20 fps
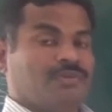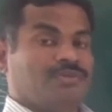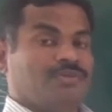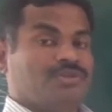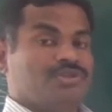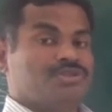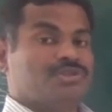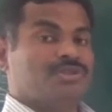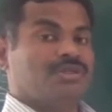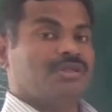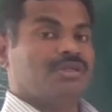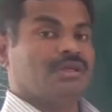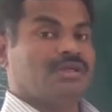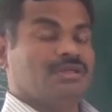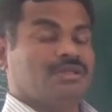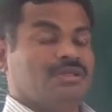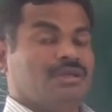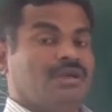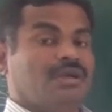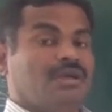This layer
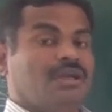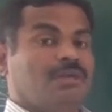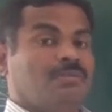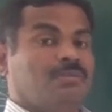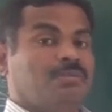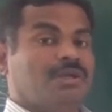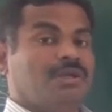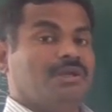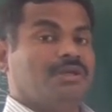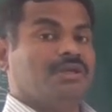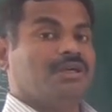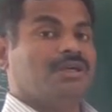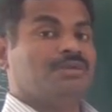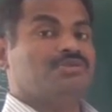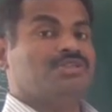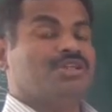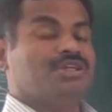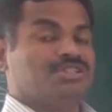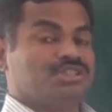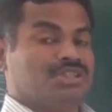is depleted
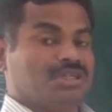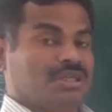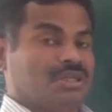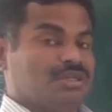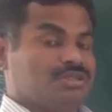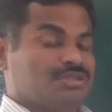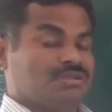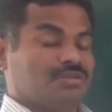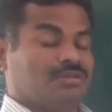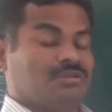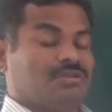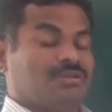of charge carriers.